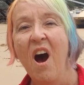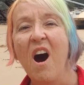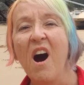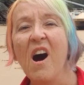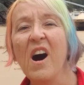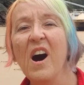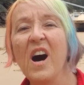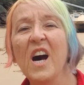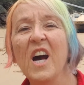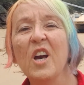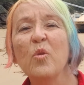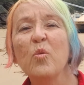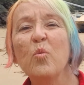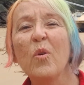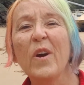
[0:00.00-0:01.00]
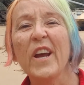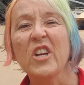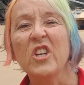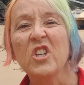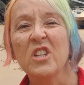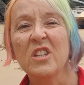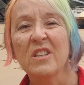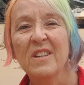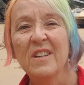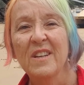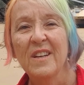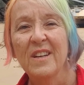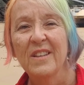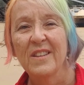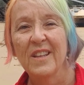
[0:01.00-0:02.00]
I wish
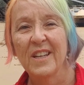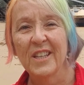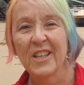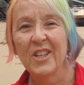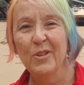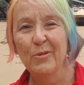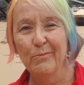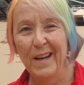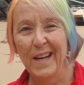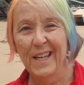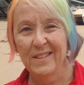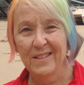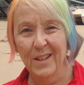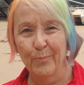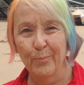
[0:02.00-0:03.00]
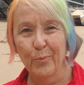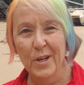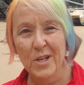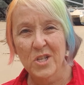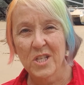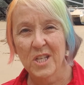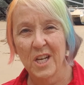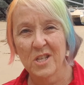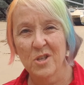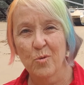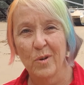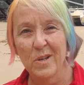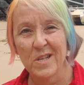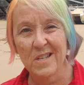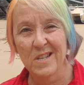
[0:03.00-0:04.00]
that you make the Princess
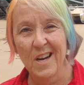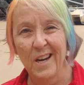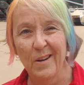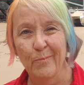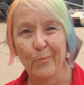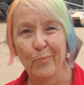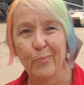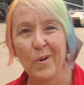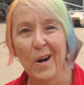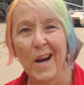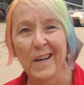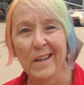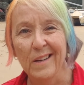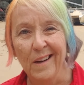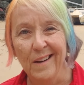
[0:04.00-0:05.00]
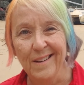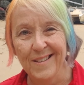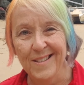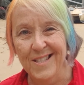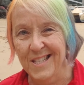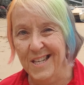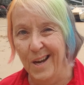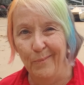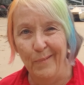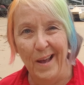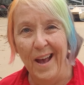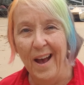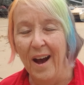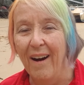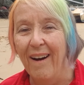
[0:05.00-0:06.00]
Rosette pregnant
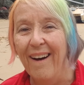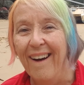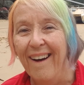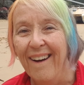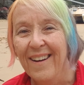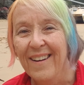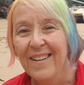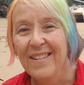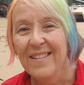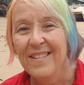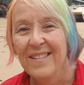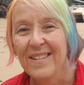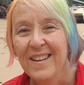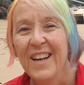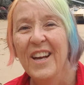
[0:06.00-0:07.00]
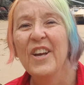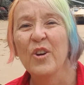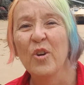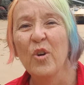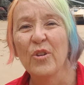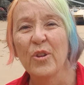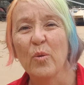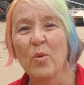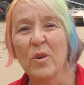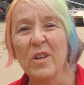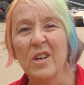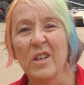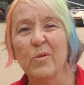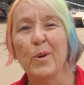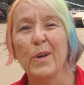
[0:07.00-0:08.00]
somehow, and all the
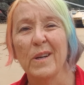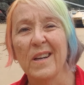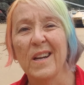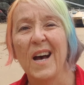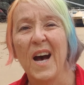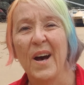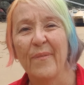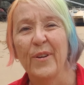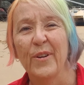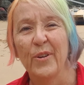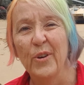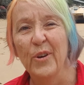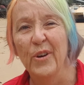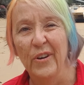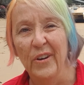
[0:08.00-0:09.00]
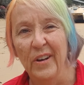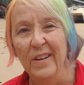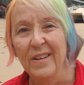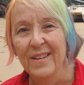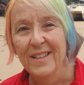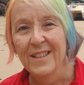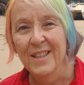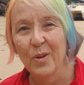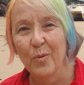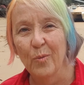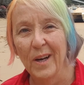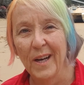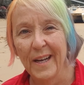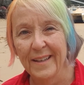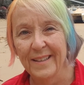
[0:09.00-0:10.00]
world will laugh at her the
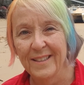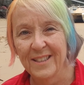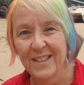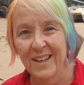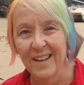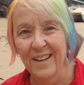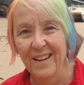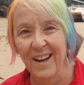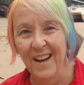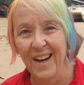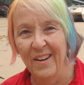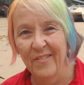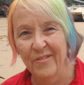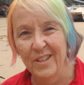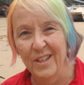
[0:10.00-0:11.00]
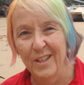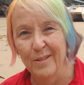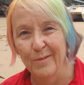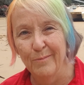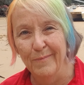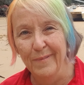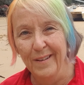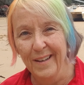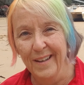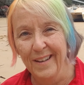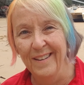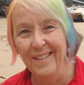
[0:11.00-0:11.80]
way she laughed at me.